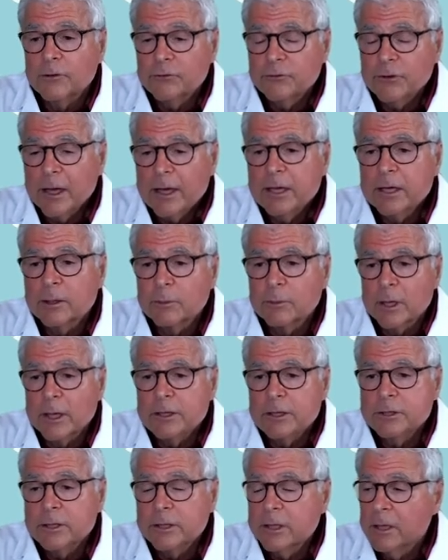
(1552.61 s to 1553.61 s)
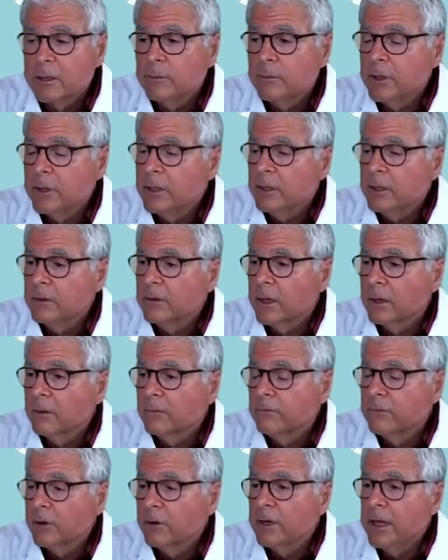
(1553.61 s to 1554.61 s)
second ablation can be uh,
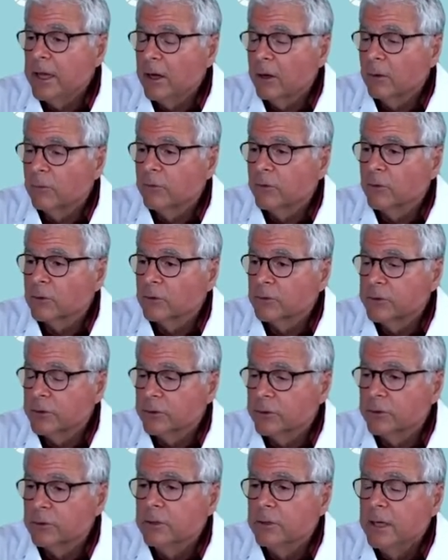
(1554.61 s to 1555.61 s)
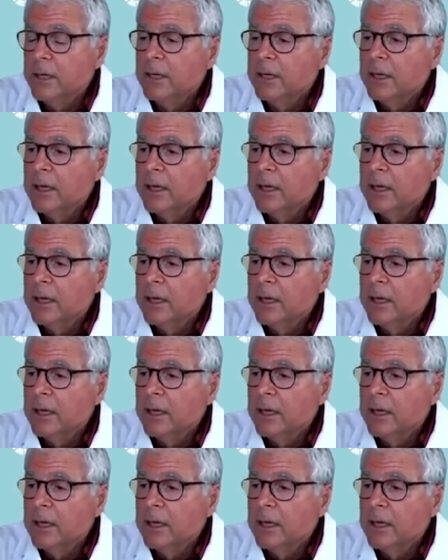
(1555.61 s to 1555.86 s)
very helpful to